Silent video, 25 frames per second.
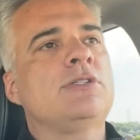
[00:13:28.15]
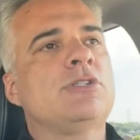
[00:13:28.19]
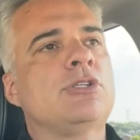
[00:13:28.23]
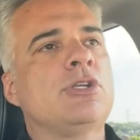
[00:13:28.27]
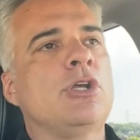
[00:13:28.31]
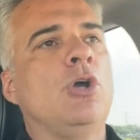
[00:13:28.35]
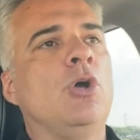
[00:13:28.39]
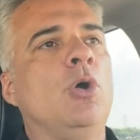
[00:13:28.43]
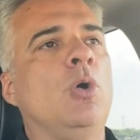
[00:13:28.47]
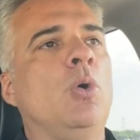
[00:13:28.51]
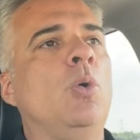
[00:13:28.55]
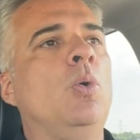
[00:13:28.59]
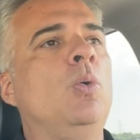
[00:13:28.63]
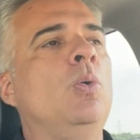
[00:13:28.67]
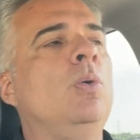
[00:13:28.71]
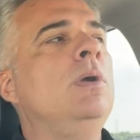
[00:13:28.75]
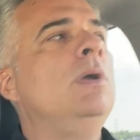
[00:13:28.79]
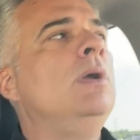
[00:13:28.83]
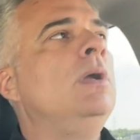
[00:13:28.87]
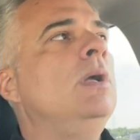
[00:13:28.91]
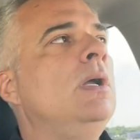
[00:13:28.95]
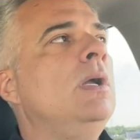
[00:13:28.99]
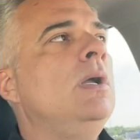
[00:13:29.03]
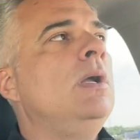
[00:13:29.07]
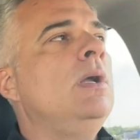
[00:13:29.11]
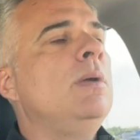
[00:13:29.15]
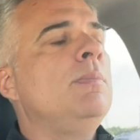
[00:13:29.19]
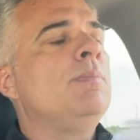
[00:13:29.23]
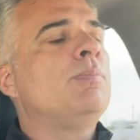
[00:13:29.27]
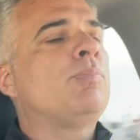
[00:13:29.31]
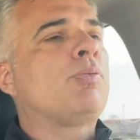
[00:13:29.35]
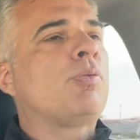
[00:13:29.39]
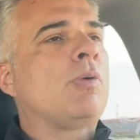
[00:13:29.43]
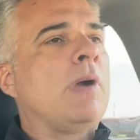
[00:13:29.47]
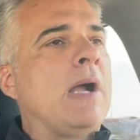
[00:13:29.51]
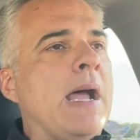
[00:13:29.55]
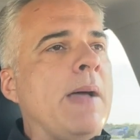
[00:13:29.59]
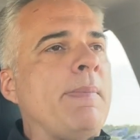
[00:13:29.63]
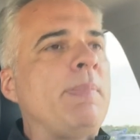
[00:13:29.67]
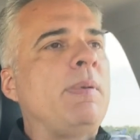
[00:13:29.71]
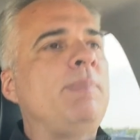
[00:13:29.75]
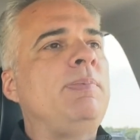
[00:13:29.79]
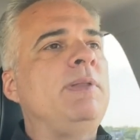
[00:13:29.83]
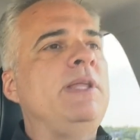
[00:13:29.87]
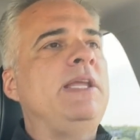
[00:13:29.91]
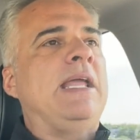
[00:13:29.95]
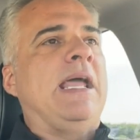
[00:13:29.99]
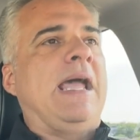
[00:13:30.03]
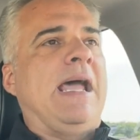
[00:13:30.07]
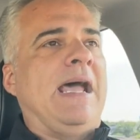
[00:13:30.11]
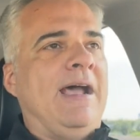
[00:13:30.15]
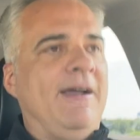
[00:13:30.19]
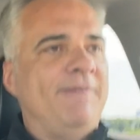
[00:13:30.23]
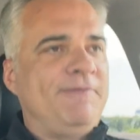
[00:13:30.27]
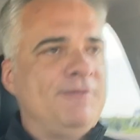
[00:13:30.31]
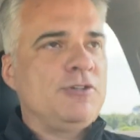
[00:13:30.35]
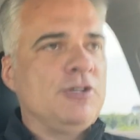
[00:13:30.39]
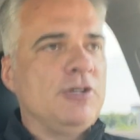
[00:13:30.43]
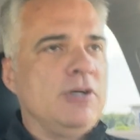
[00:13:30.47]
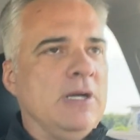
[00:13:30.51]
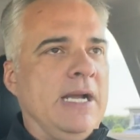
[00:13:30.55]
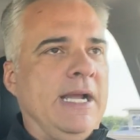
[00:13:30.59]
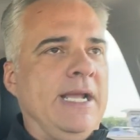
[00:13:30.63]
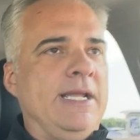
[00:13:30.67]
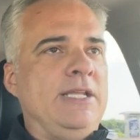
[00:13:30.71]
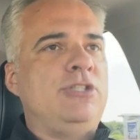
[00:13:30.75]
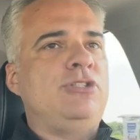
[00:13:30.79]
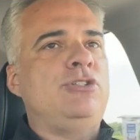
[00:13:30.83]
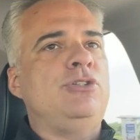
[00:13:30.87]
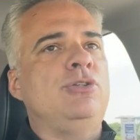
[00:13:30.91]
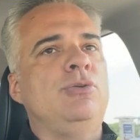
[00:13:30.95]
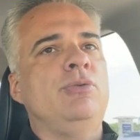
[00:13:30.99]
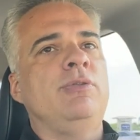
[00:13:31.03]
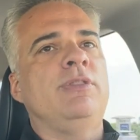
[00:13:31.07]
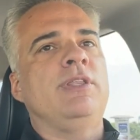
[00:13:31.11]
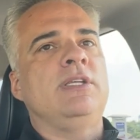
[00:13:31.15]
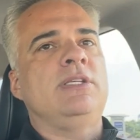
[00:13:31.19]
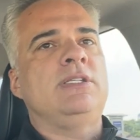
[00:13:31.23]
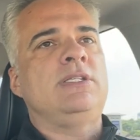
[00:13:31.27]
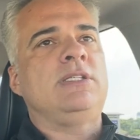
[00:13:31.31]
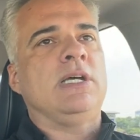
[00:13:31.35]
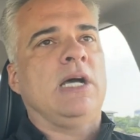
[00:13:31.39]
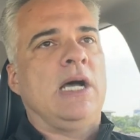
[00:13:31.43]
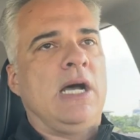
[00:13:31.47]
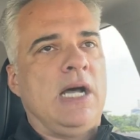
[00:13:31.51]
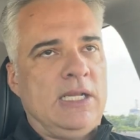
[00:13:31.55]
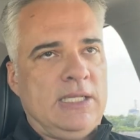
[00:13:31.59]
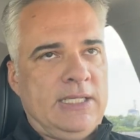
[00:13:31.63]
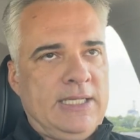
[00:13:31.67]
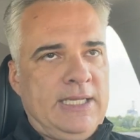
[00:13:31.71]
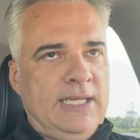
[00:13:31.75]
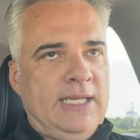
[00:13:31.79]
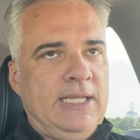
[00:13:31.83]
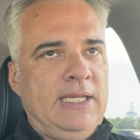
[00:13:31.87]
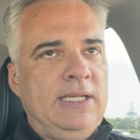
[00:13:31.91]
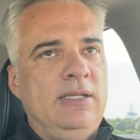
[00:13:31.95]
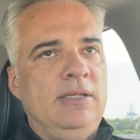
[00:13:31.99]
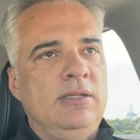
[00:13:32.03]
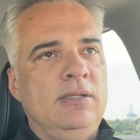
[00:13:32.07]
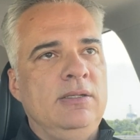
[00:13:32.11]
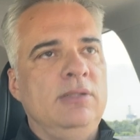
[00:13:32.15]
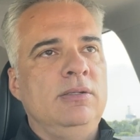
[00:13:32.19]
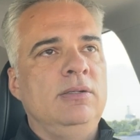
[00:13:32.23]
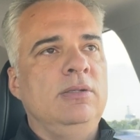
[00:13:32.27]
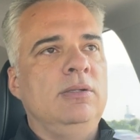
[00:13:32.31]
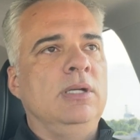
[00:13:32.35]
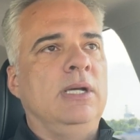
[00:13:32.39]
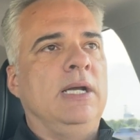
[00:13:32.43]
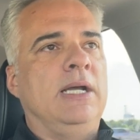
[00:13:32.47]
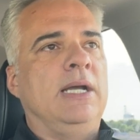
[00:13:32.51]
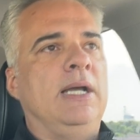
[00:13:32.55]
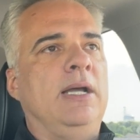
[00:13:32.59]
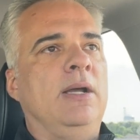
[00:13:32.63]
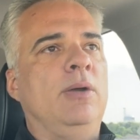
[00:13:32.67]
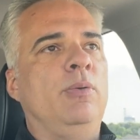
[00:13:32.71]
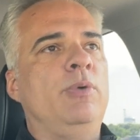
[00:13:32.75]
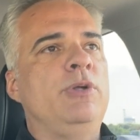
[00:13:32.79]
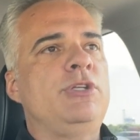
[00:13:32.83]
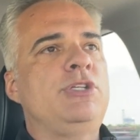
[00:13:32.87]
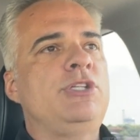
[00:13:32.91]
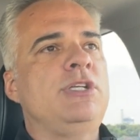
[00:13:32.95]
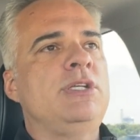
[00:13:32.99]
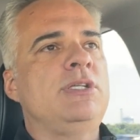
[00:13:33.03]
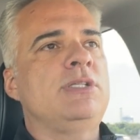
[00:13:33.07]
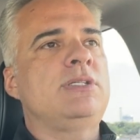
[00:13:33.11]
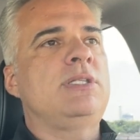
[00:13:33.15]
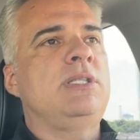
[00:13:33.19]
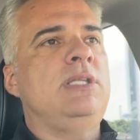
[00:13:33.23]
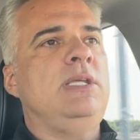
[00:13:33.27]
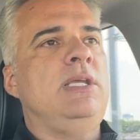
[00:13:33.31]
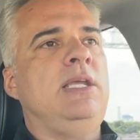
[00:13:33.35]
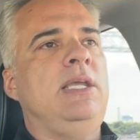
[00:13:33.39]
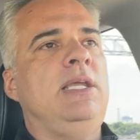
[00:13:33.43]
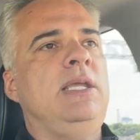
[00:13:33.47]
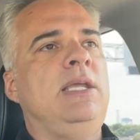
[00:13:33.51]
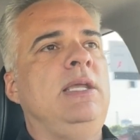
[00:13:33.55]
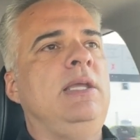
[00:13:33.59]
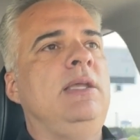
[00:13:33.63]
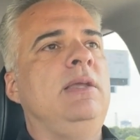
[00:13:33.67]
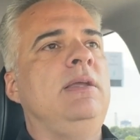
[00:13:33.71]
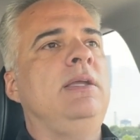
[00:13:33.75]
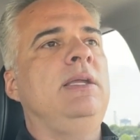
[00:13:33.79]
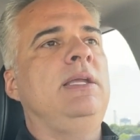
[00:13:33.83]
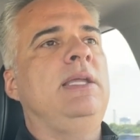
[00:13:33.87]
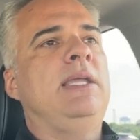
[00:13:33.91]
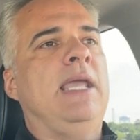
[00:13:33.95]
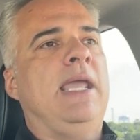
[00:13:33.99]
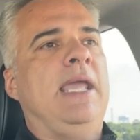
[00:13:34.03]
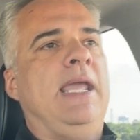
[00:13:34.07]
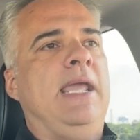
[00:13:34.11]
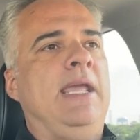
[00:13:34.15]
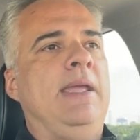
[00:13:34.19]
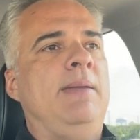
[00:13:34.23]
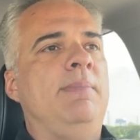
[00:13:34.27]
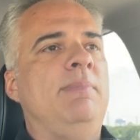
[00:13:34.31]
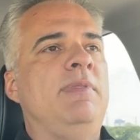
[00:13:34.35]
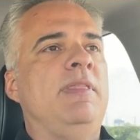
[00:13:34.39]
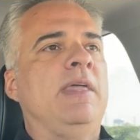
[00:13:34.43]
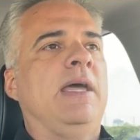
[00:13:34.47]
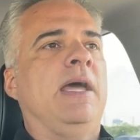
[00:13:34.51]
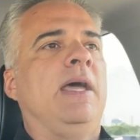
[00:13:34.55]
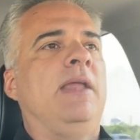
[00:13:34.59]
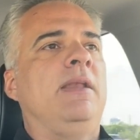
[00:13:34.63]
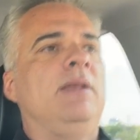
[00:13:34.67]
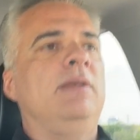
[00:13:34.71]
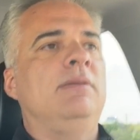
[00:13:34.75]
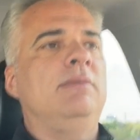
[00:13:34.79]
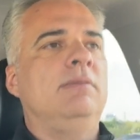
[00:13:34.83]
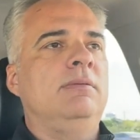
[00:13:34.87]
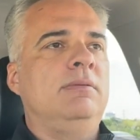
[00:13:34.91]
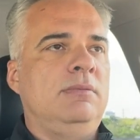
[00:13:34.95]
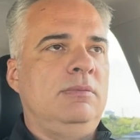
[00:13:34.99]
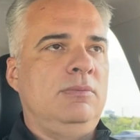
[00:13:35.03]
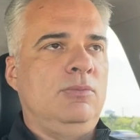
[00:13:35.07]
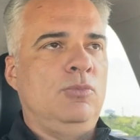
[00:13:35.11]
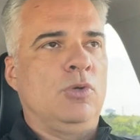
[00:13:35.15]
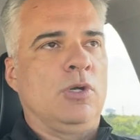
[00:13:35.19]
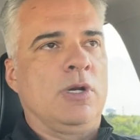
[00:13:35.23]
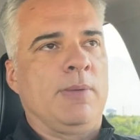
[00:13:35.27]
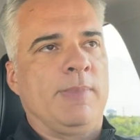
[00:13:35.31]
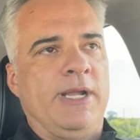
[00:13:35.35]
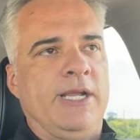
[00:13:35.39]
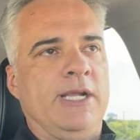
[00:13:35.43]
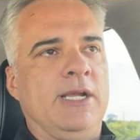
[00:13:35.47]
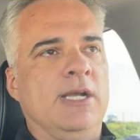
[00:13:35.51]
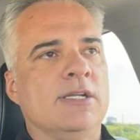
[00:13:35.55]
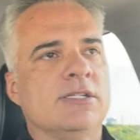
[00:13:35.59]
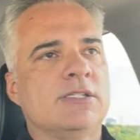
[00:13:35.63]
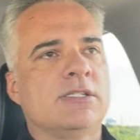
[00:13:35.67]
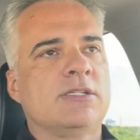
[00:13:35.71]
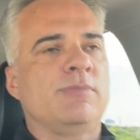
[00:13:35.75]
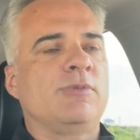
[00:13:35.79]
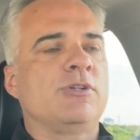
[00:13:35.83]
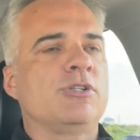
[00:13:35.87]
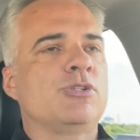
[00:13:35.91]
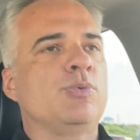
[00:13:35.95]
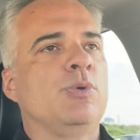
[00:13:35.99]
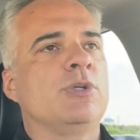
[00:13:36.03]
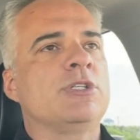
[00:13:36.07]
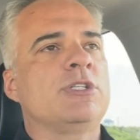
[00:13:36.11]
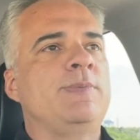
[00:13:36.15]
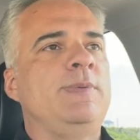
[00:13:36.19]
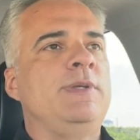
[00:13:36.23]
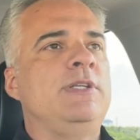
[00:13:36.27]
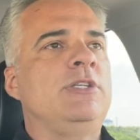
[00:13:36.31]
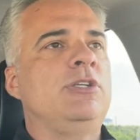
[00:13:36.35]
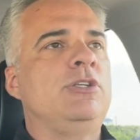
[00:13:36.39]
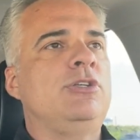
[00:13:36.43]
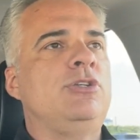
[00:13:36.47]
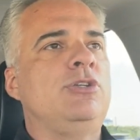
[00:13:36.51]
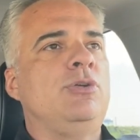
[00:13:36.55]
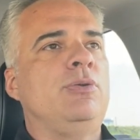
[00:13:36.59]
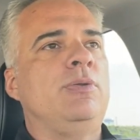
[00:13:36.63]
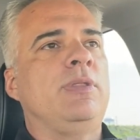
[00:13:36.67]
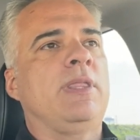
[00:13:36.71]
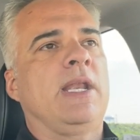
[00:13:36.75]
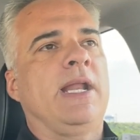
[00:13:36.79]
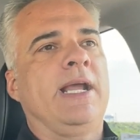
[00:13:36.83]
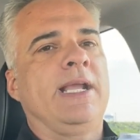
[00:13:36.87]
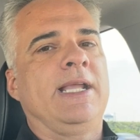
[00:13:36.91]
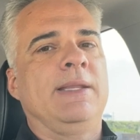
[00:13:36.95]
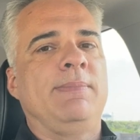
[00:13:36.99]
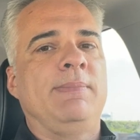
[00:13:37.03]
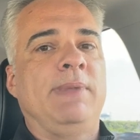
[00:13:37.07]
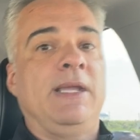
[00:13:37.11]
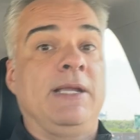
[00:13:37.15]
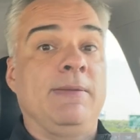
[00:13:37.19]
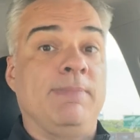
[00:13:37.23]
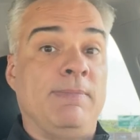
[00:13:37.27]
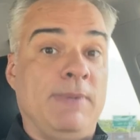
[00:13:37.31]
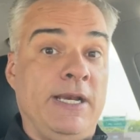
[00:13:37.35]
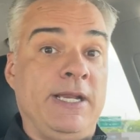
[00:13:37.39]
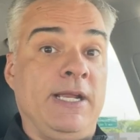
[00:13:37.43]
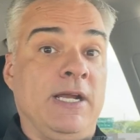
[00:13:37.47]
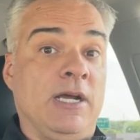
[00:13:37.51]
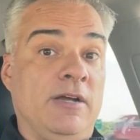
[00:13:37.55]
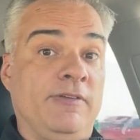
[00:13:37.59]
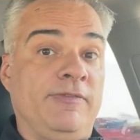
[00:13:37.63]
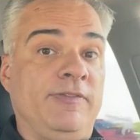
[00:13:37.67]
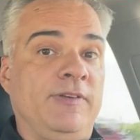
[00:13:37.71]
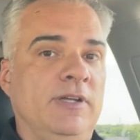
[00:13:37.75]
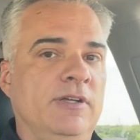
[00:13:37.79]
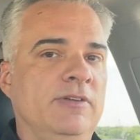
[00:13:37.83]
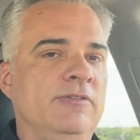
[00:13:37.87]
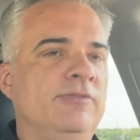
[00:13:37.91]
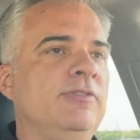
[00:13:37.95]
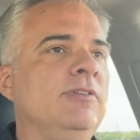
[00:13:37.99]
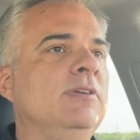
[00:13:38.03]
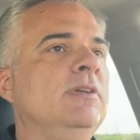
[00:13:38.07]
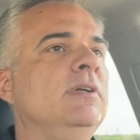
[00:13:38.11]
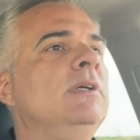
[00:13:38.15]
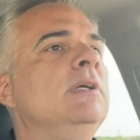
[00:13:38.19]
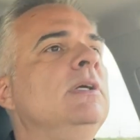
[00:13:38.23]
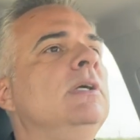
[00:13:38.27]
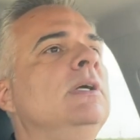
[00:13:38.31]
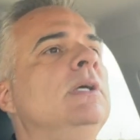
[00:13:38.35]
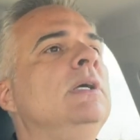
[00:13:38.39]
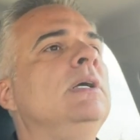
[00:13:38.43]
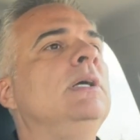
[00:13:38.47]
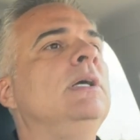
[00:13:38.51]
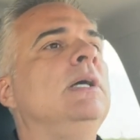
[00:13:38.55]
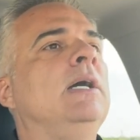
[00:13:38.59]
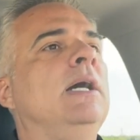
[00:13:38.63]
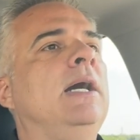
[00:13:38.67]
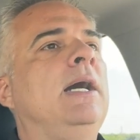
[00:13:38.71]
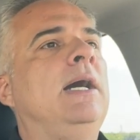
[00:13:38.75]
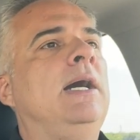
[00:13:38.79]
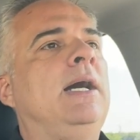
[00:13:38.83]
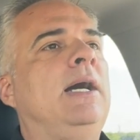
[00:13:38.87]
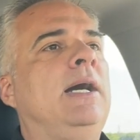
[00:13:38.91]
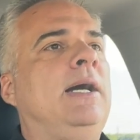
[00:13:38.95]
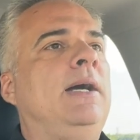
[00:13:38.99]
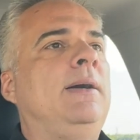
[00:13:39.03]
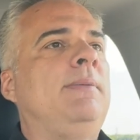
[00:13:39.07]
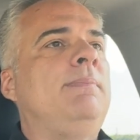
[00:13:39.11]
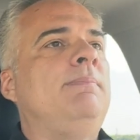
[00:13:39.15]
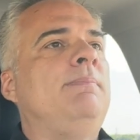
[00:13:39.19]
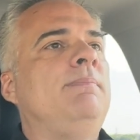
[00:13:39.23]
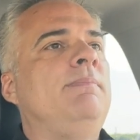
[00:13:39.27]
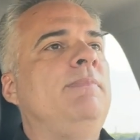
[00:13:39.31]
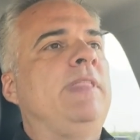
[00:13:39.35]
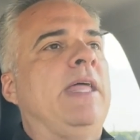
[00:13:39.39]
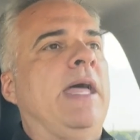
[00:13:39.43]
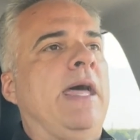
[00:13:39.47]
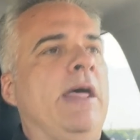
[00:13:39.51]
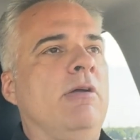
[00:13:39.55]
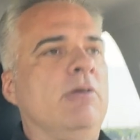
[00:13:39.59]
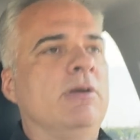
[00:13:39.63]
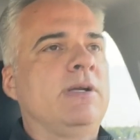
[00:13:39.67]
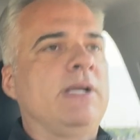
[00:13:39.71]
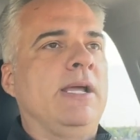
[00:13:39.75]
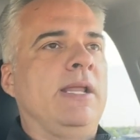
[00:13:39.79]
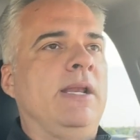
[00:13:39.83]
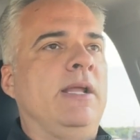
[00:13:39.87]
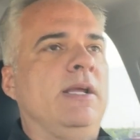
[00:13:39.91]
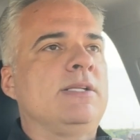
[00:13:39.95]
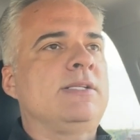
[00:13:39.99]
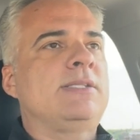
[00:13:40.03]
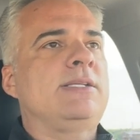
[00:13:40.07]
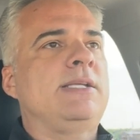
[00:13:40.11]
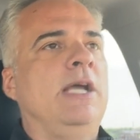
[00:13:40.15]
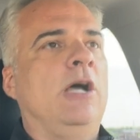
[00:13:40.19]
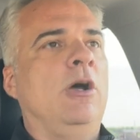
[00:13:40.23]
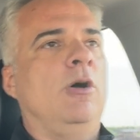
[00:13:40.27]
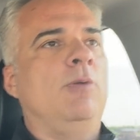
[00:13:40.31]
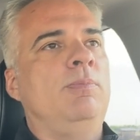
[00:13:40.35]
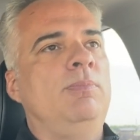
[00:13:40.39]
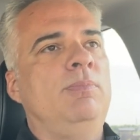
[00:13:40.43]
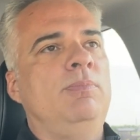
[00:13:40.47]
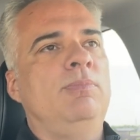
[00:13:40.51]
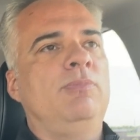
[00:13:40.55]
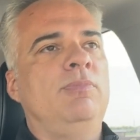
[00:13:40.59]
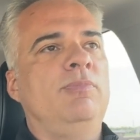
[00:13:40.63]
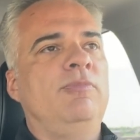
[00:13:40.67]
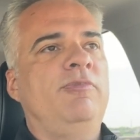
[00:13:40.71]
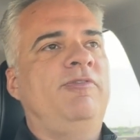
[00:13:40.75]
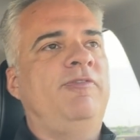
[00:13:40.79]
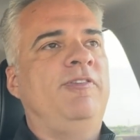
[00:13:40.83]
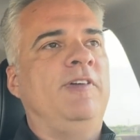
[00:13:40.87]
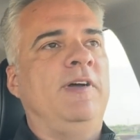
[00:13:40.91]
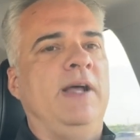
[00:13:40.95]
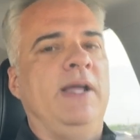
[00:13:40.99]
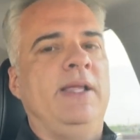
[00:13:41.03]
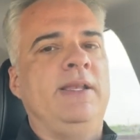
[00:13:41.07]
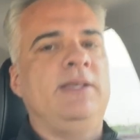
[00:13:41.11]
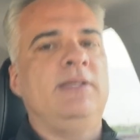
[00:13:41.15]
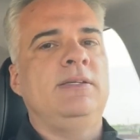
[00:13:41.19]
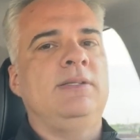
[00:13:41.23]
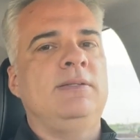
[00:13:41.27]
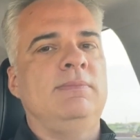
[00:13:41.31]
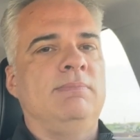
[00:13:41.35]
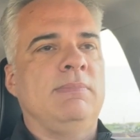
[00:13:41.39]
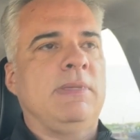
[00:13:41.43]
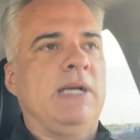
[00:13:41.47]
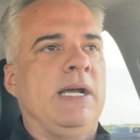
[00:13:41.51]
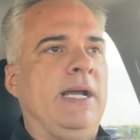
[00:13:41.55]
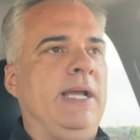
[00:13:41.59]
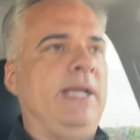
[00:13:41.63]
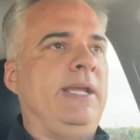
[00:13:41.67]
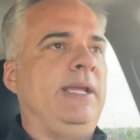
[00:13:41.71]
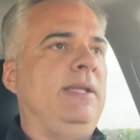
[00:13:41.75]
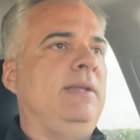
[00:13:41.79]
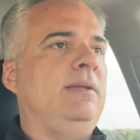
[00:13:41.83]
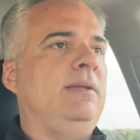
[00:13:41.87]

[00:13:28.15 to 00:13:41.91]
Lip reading: So probably after I do the dolly, which is the game that one of my customers wants me to do that I can make money off of, that'll kind of help fund my